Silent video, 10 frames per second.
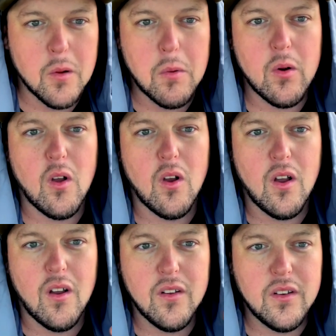about,
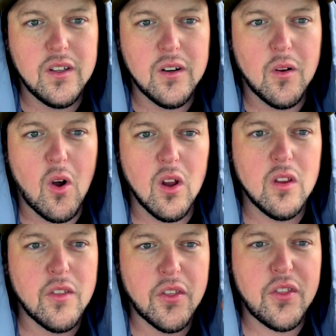you know, all
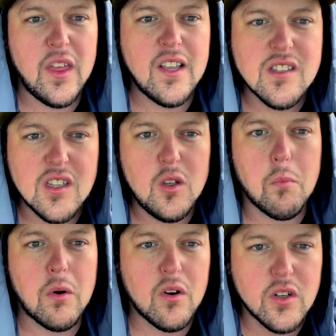of the things that you
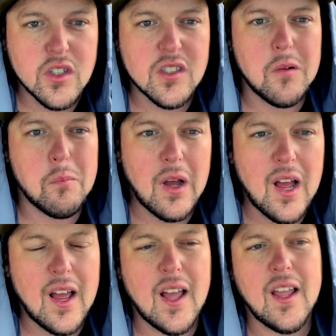purchase and
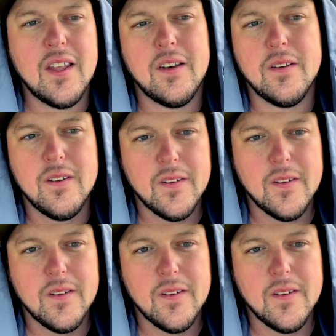buy. And